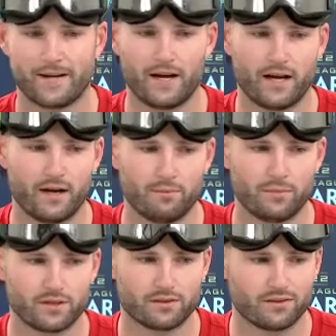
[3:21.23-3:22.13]

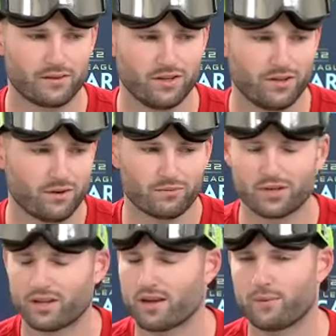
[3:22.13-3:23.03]
But you don't
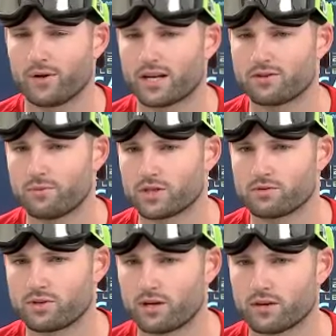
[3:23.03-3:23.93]
really think about that too
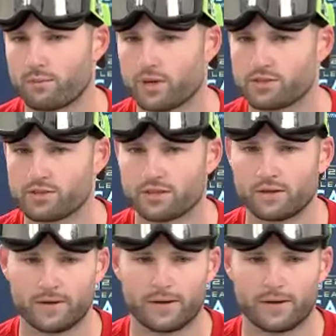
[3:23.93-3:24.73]
much when you're out there pitching.